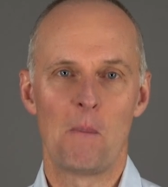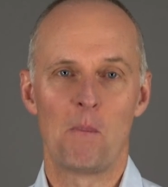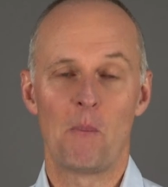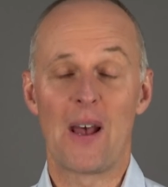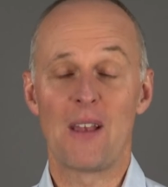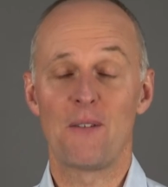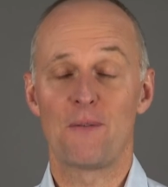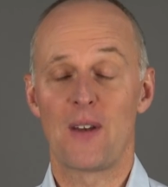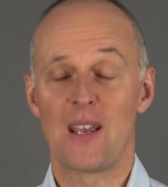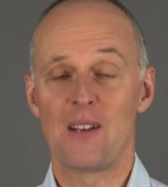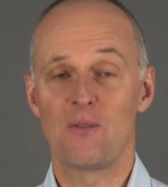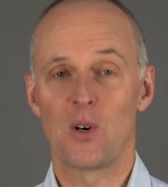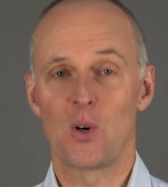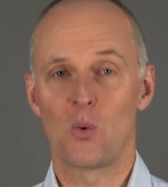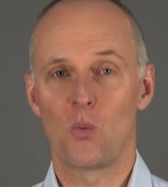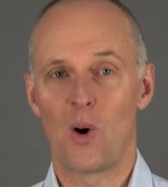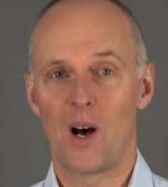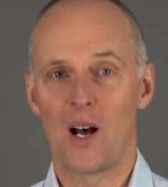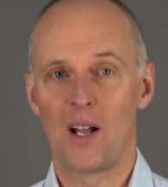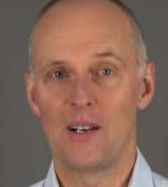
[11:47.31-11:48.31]
My
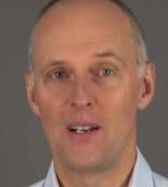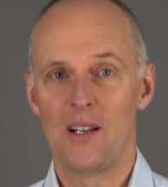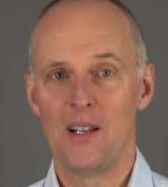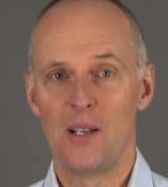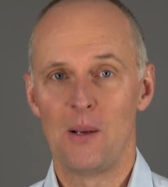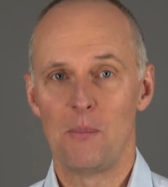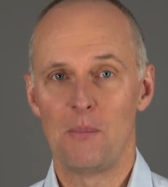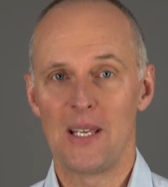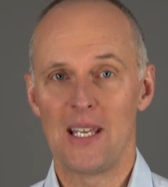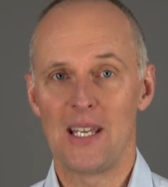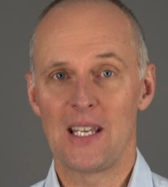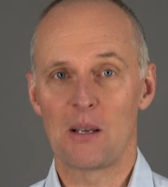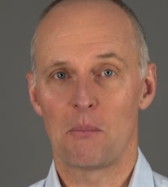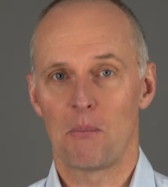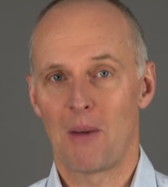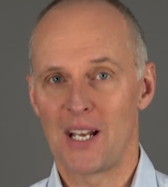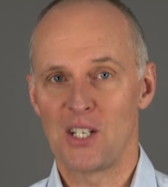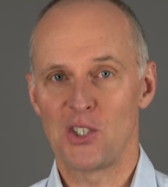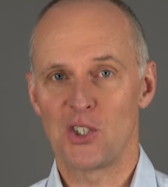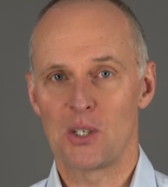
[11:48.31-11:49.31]
favorite one being
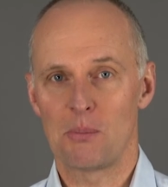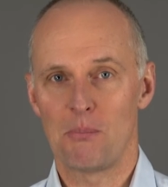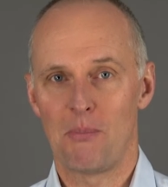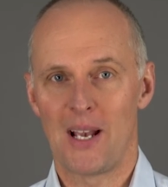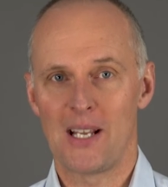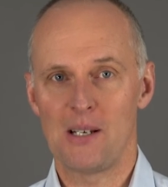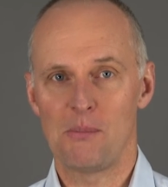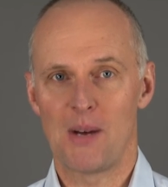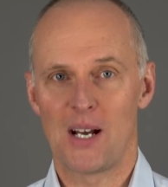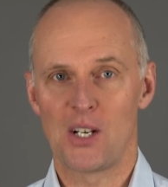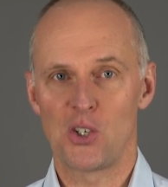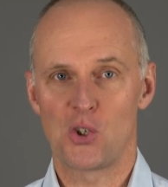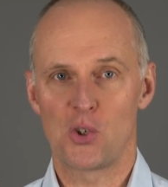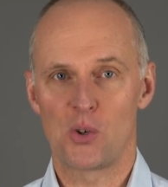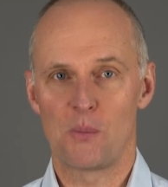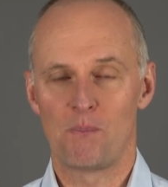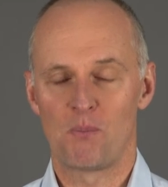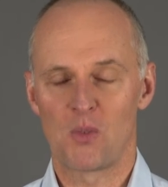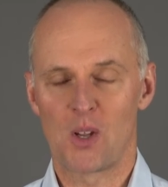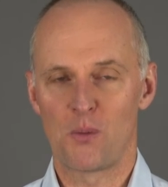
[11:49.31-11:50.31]
MindJet Mind
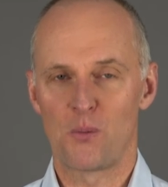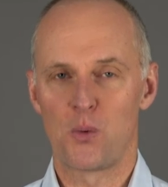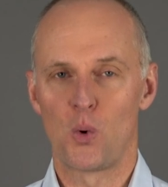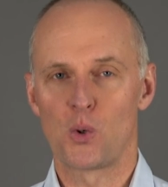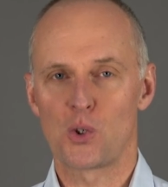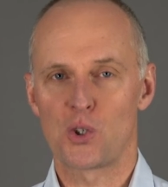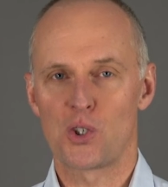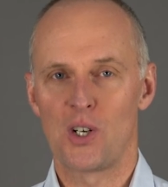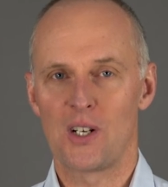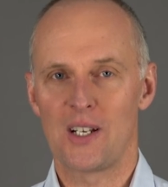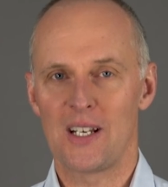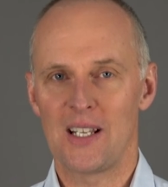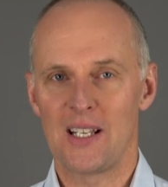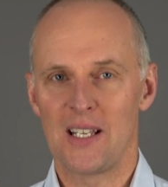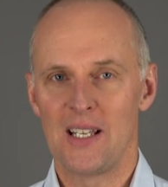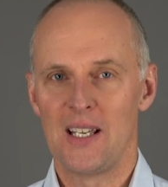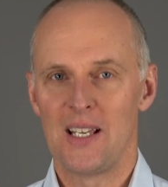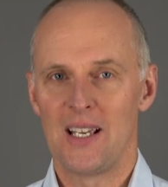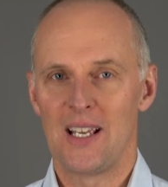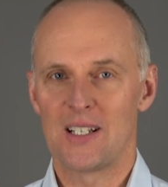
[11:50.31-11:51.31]
Manager.
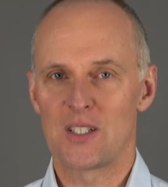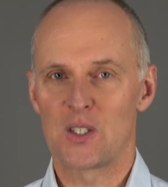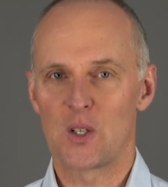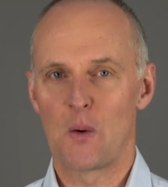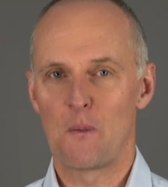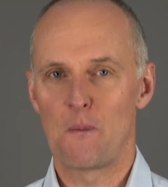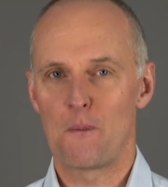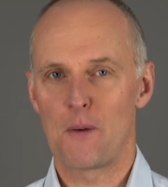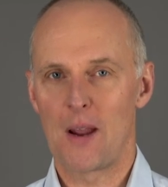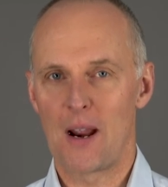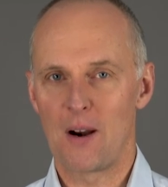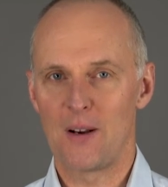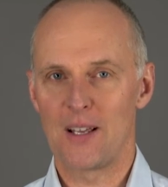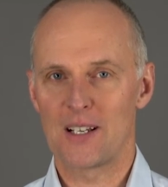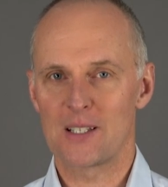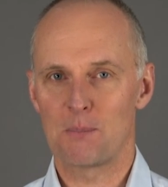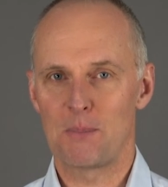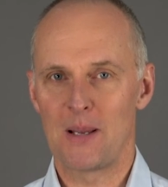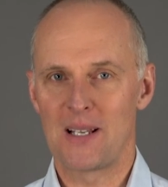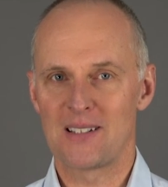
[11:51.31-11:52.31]
Unfortunately, it's a
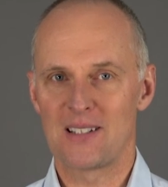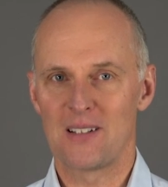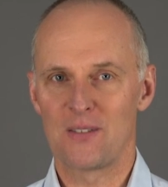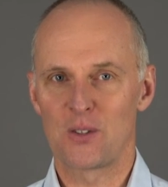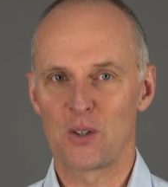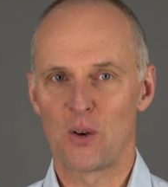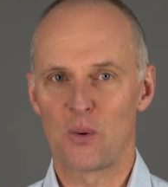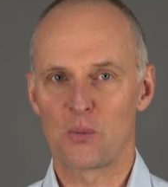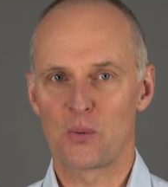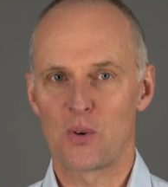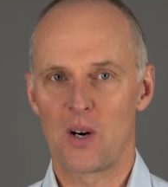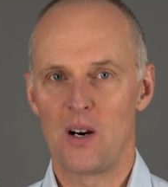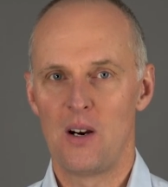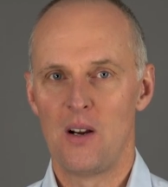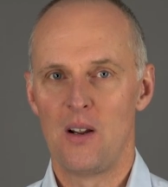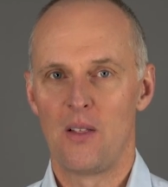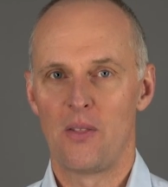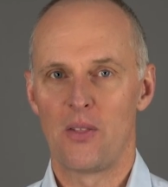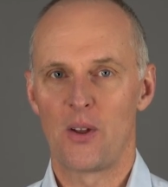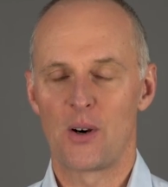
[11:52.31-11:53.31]
fairly expensive software,
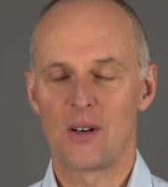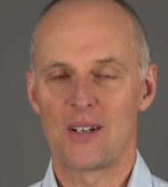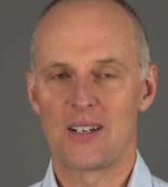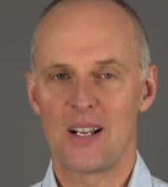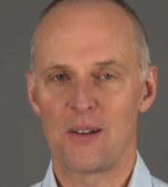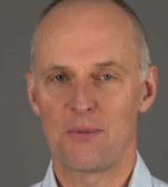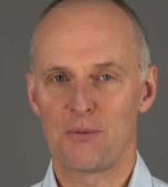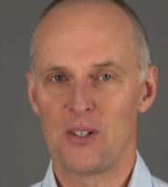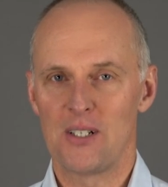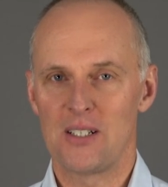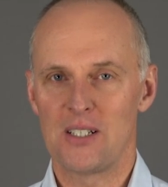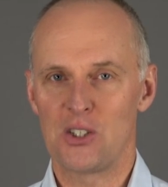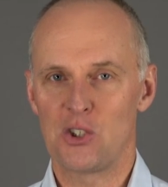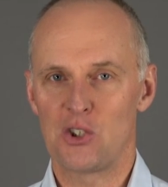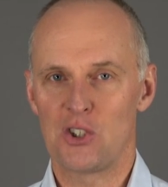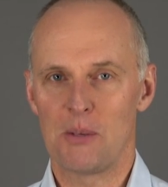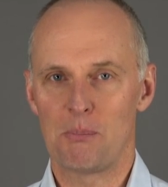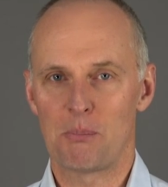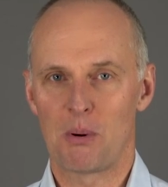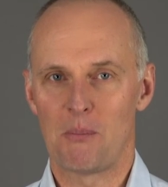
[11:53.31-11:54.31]
there are definitely
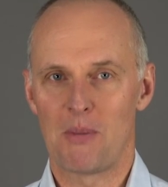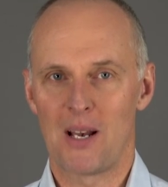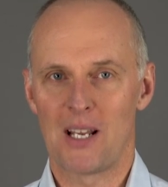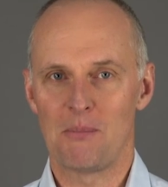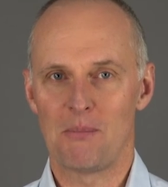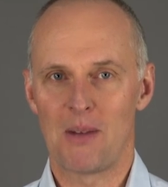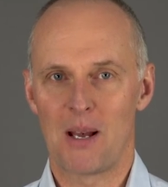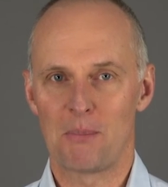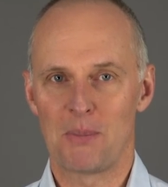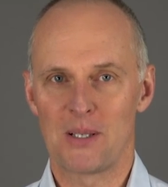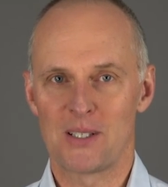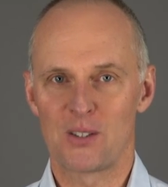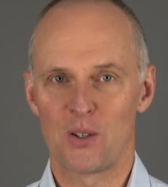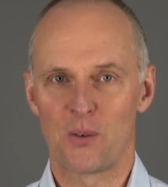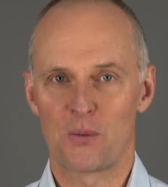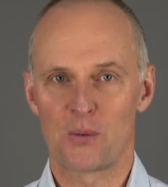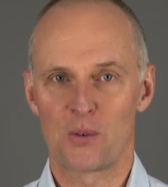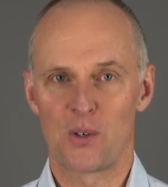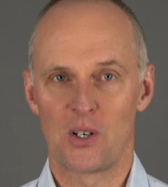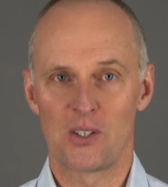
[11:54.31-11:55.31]
cheaper mind mapping
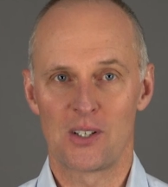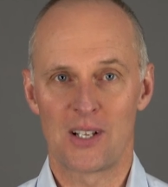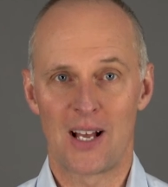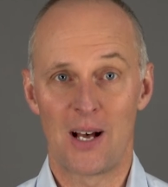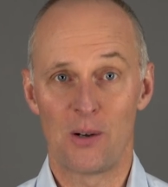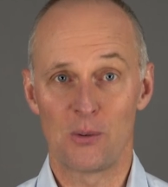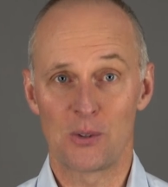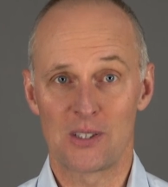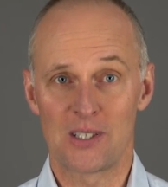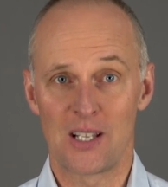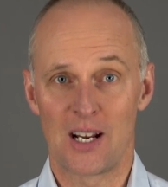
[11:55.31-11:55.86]
softwares out